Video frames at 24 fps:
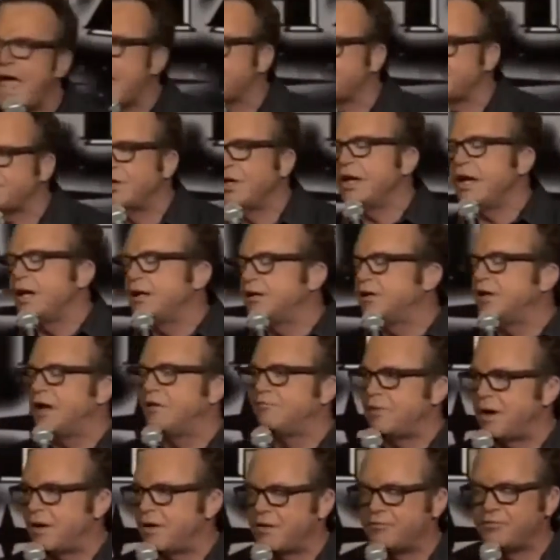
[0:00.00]
Ashley,
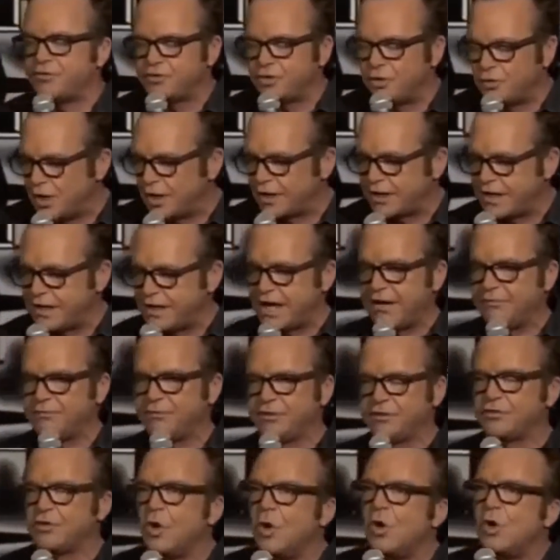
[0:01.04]
I'm so lucky to have
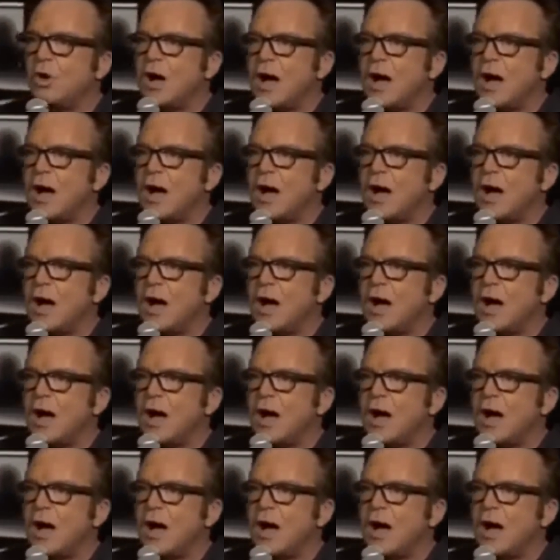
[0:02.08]
this.